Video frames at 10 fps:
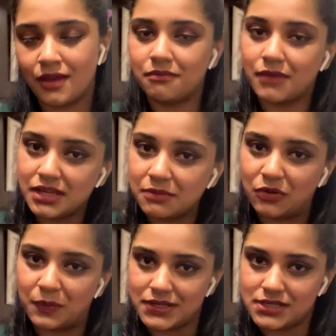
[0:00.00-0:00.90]
many
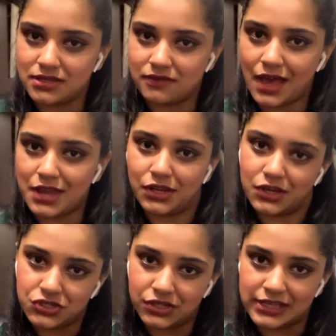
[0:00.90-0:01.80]
more positive and
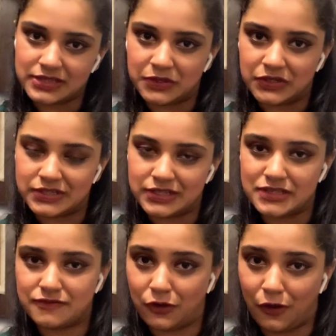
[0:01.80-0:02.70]
nurturing
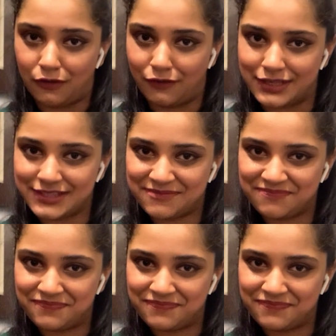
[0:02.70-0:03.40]
experiences for all of us.